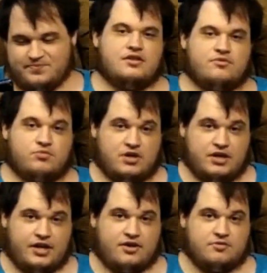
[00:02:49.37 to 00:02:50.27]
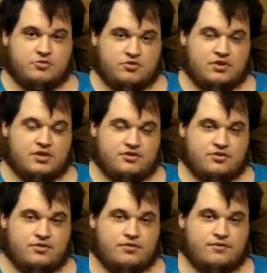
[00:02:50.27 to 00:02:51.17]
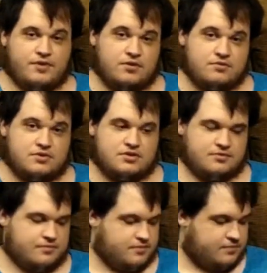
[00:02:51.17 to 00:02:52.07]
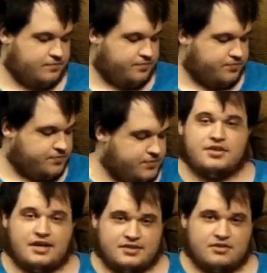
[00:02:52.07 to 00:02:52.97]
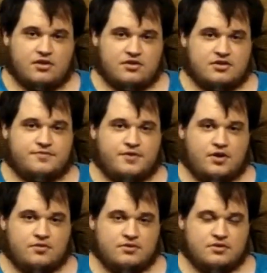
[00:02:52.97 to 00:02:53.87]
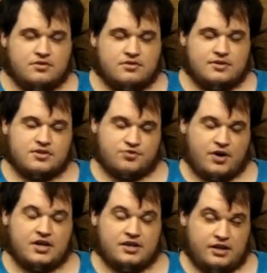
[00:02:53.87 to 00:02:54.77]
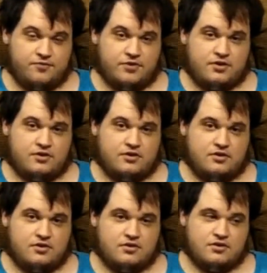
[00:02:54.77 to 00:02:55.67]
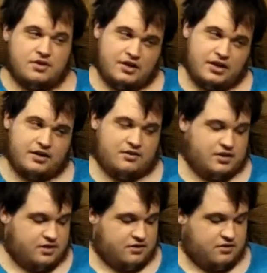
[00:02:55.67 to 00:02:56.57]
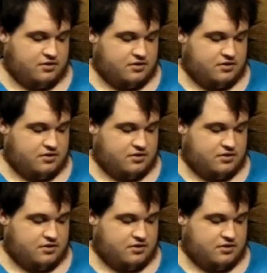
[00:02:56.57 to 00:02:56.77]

the rundown between the two phones. Texting on this phone is quite different than